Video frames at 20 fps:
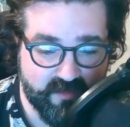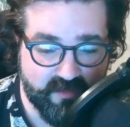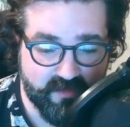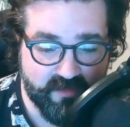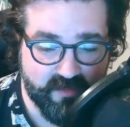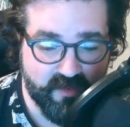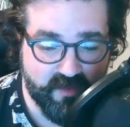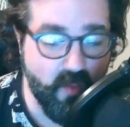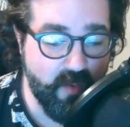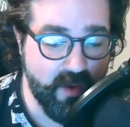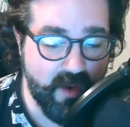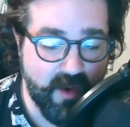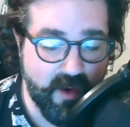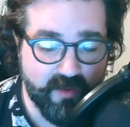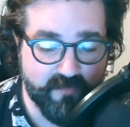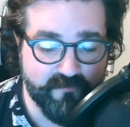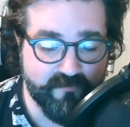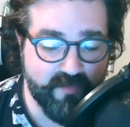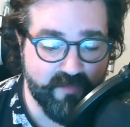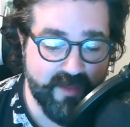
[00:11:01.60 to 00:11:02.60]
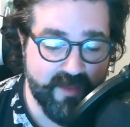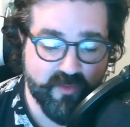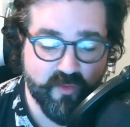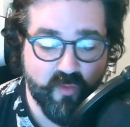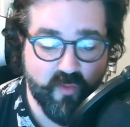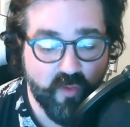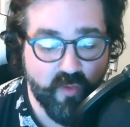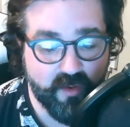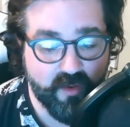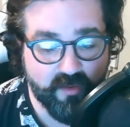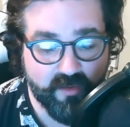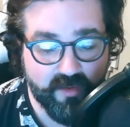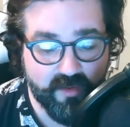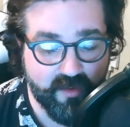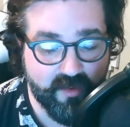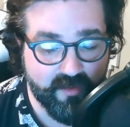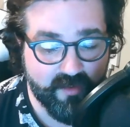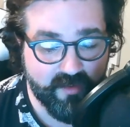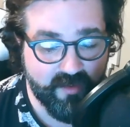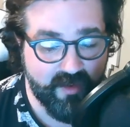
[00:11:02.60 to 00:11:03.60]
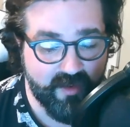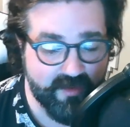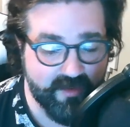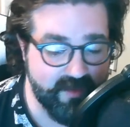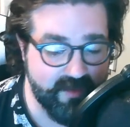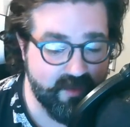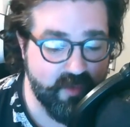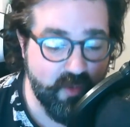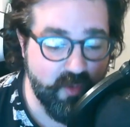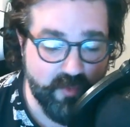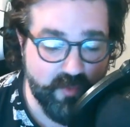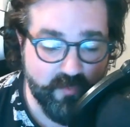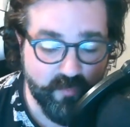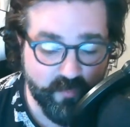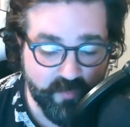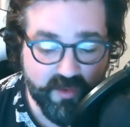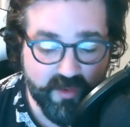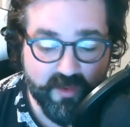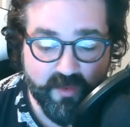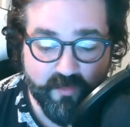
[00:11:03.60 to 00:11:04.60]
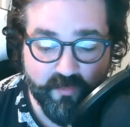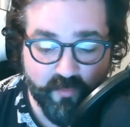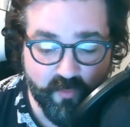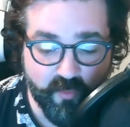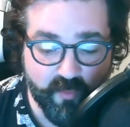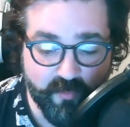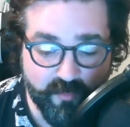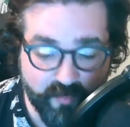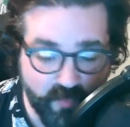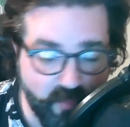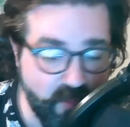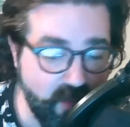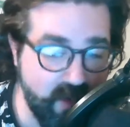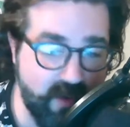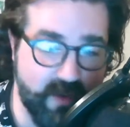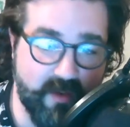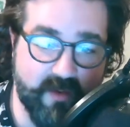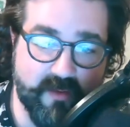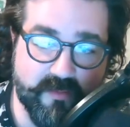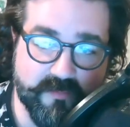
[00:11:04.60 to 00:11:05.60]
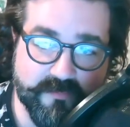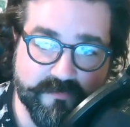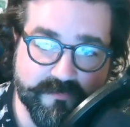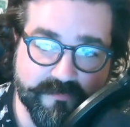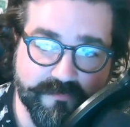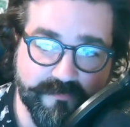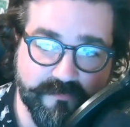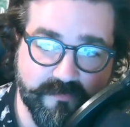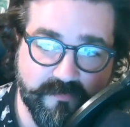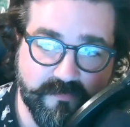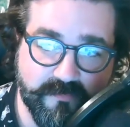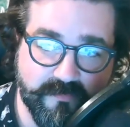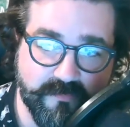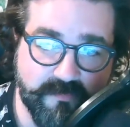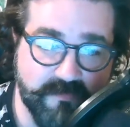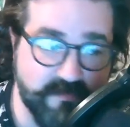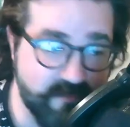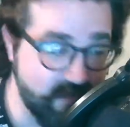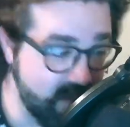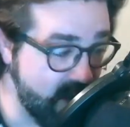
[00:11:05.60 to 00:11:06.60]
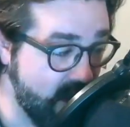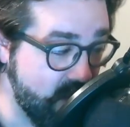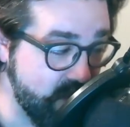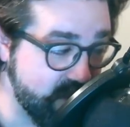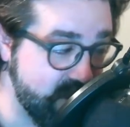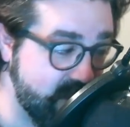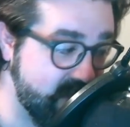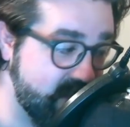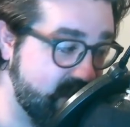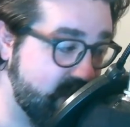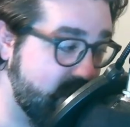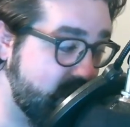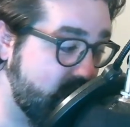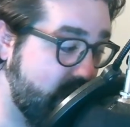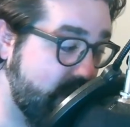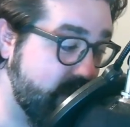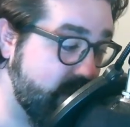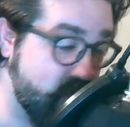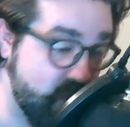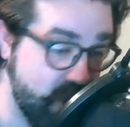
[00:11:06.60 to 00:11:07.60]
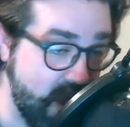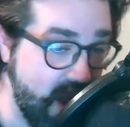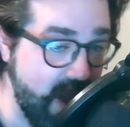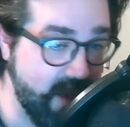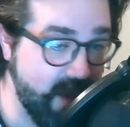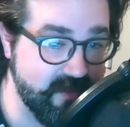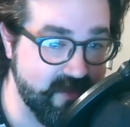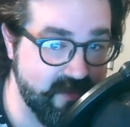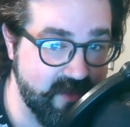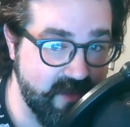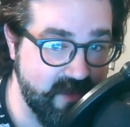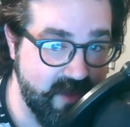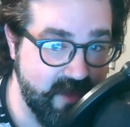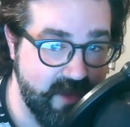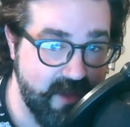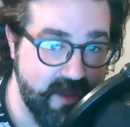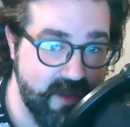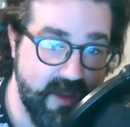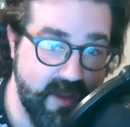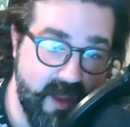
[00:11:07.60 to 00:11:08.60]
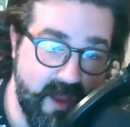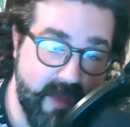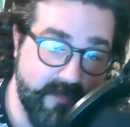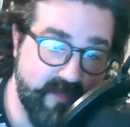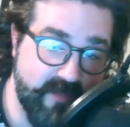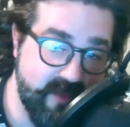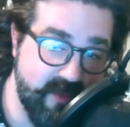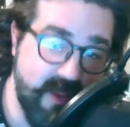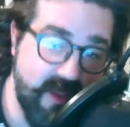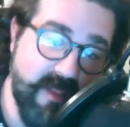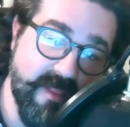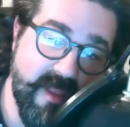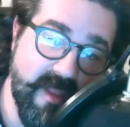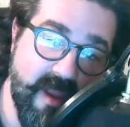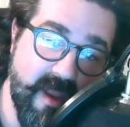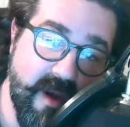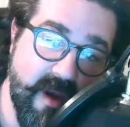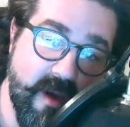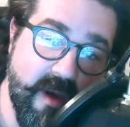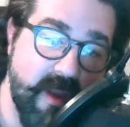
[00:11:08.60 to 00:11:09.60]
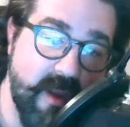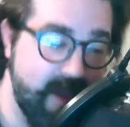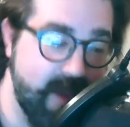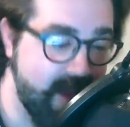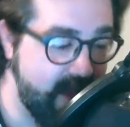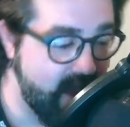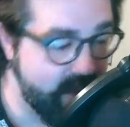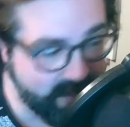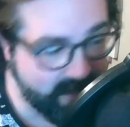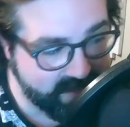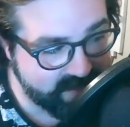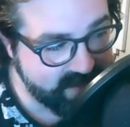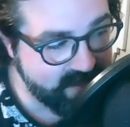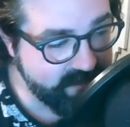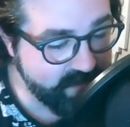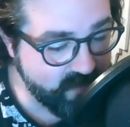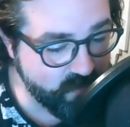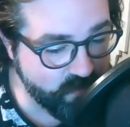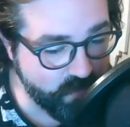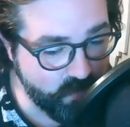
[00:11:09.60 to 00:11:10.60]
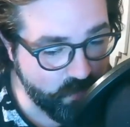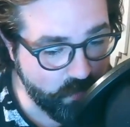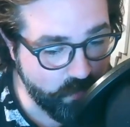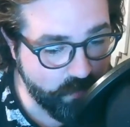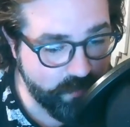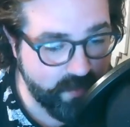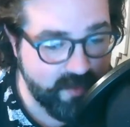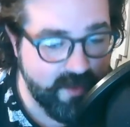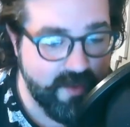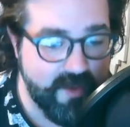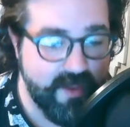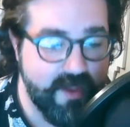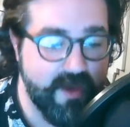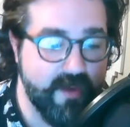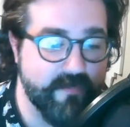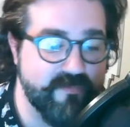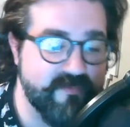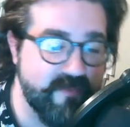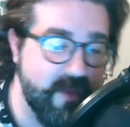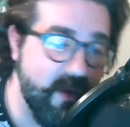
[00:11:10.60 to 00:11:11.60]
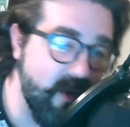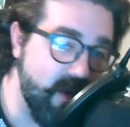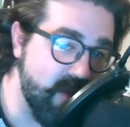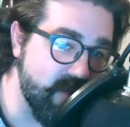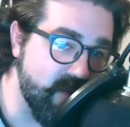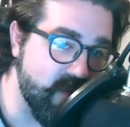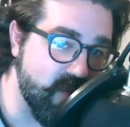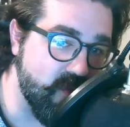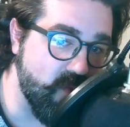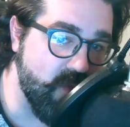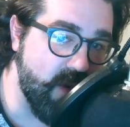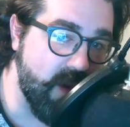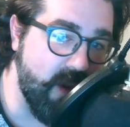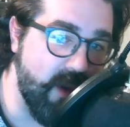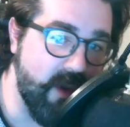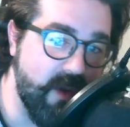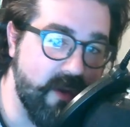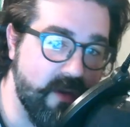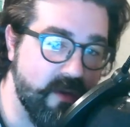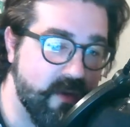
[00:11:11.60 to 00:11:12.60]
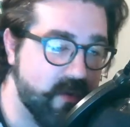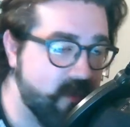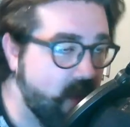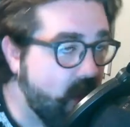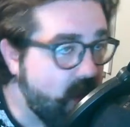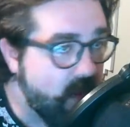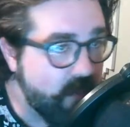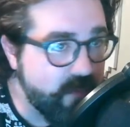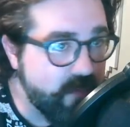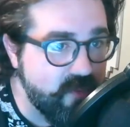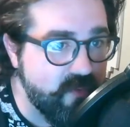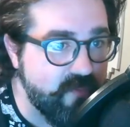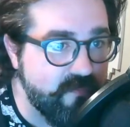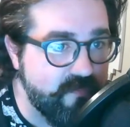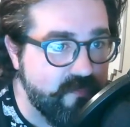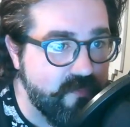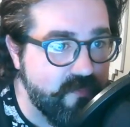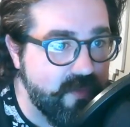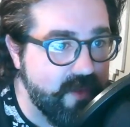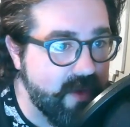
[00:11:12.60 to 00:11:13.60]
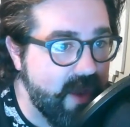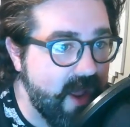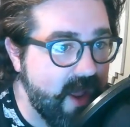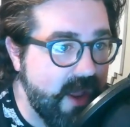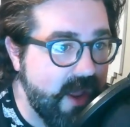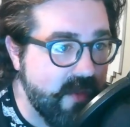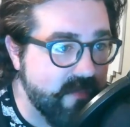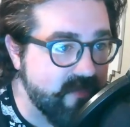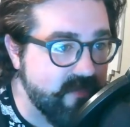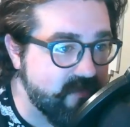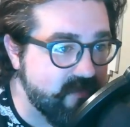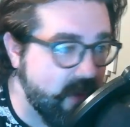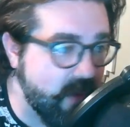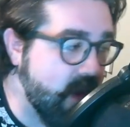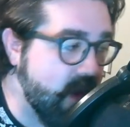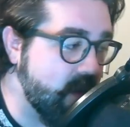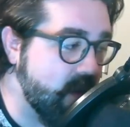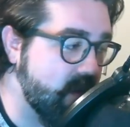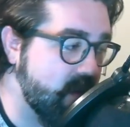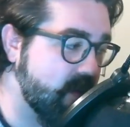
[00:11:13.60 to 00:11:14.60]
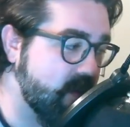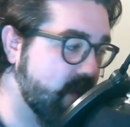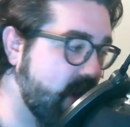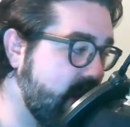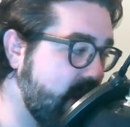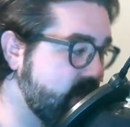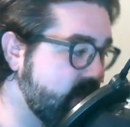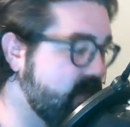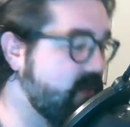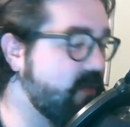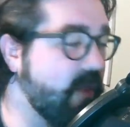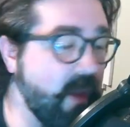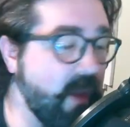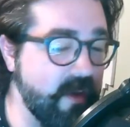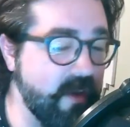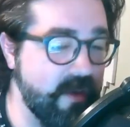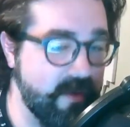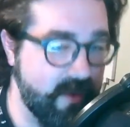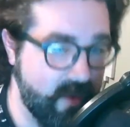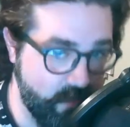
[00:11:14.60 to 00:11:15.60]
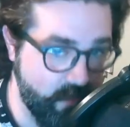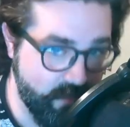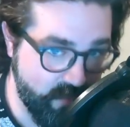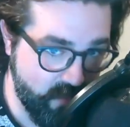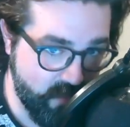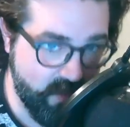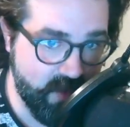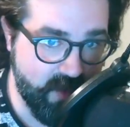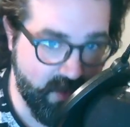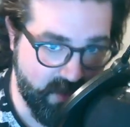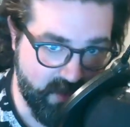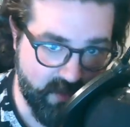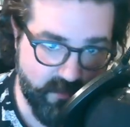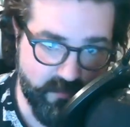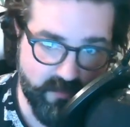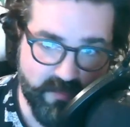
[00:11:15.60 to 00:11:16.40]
going on in Flash Gordon, and it couldn't be more boring. I was like, I'm shocked. I'm sitting there in my living room and I'm staring at the screen and it's all beautiful and I am stunned. I am stunned at how bored I am